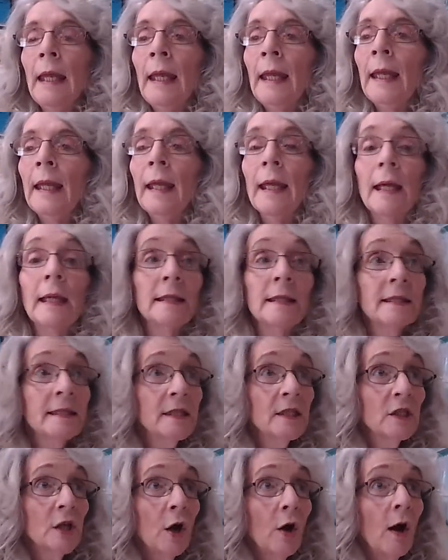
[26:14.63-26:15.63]
And
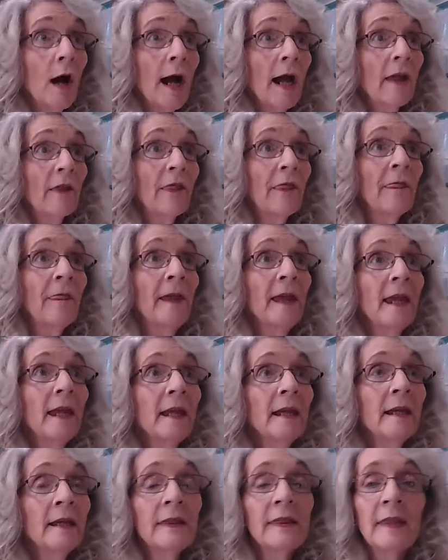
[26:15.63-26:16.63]
so I
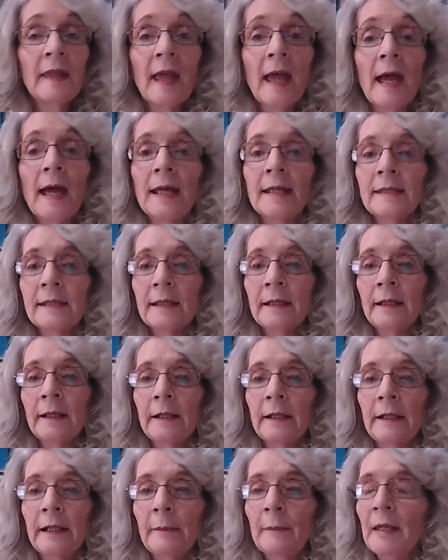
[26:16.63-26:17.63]
think that
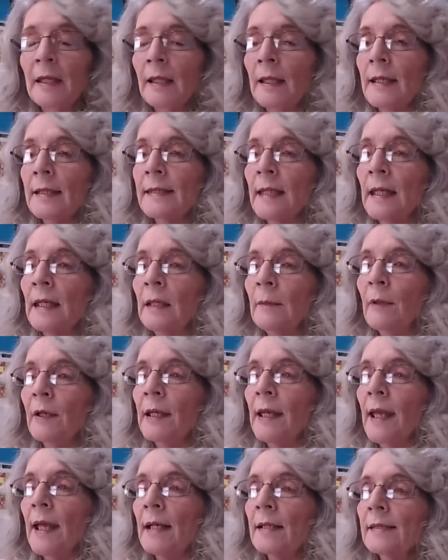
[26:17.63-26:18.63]
unless
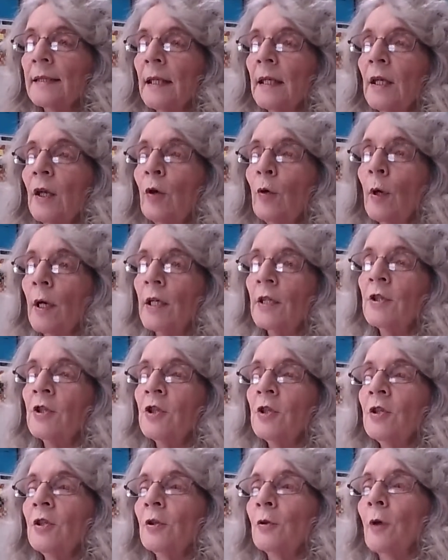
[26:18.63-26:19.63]
anybody has any
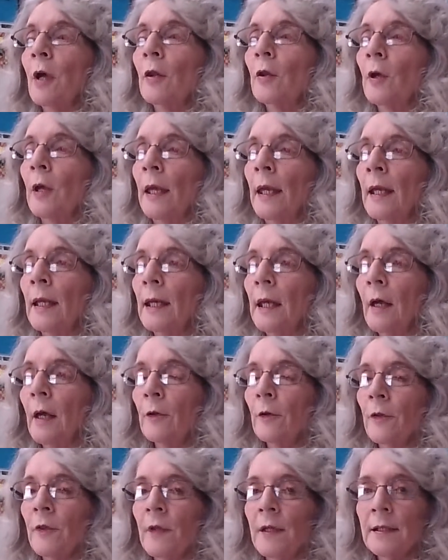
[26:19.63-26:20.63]
questions or any
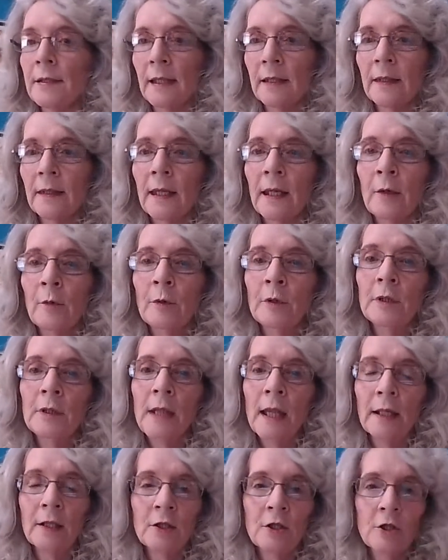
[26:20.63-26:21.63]
other things that they would
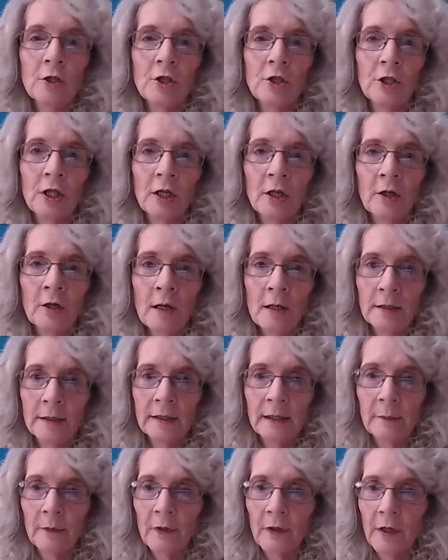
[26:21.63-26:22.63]
like to share on
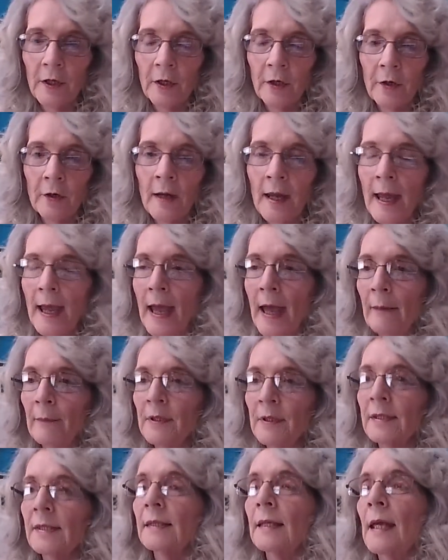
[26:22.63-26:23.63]
some of their
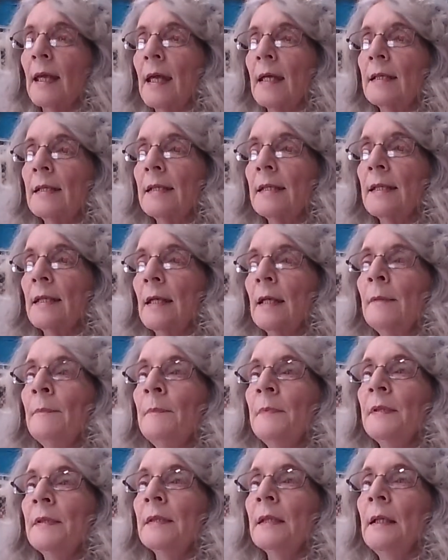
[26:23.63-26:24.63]
habits and
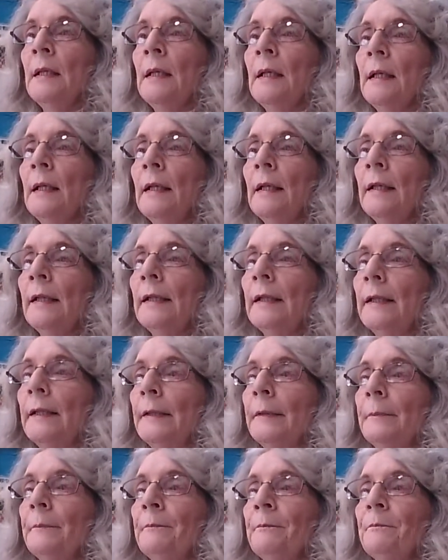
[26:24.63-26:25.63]
tips,
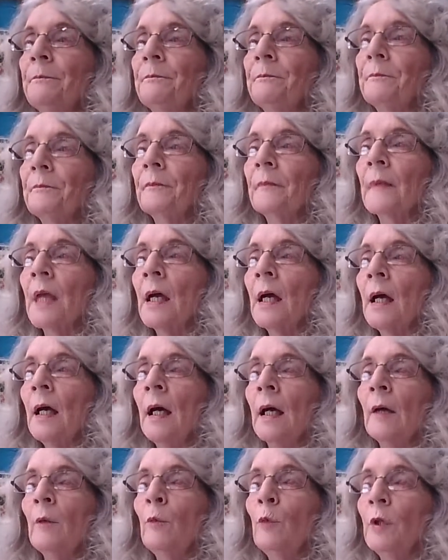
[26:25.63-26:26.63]
um,
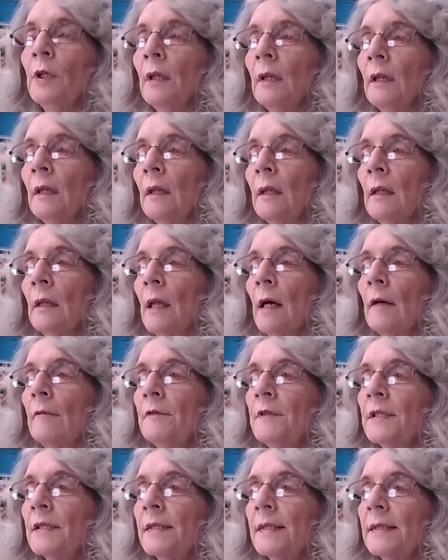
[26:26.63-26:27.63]
I would
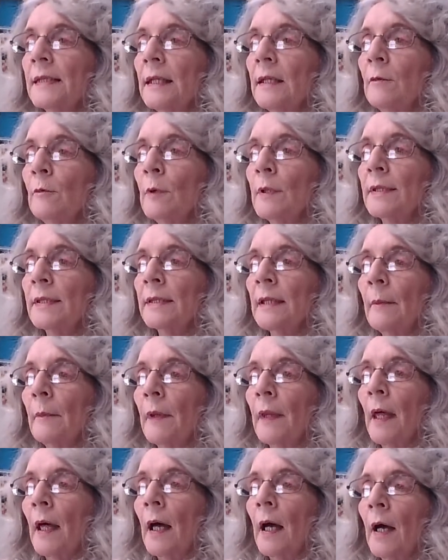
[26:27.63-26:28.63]
love to see what some
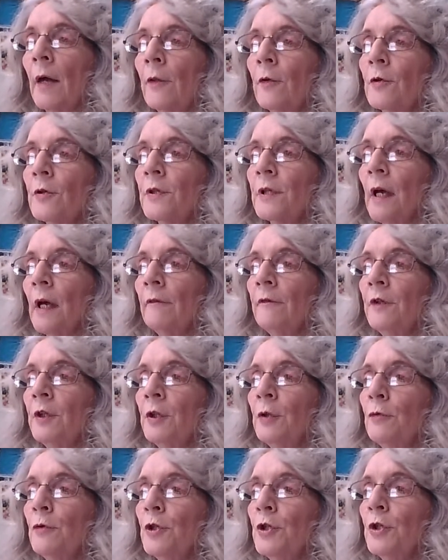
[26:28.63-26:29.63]
of the others of
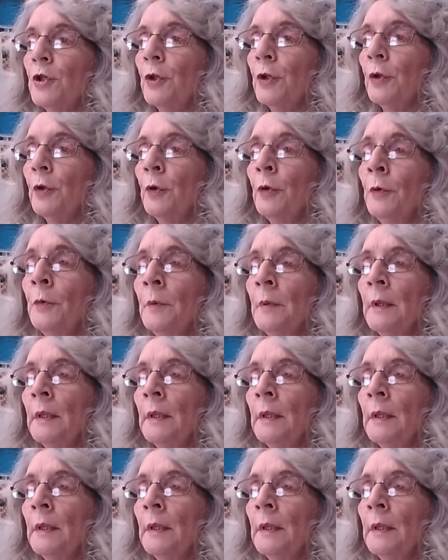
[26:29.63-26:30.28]
you do.